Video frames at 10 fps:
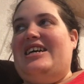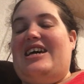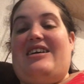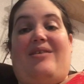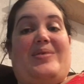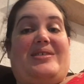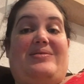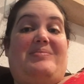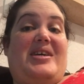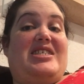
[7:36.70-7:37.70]
And I got
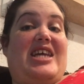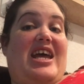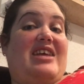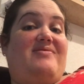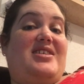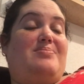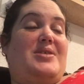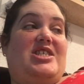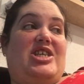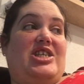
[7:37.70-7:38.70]
myself some lunch, and I've just
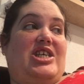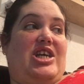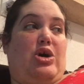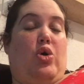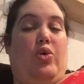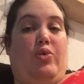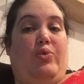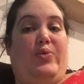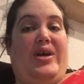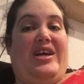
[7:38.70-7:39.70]
been chilling at
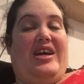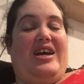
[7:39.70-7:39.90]
home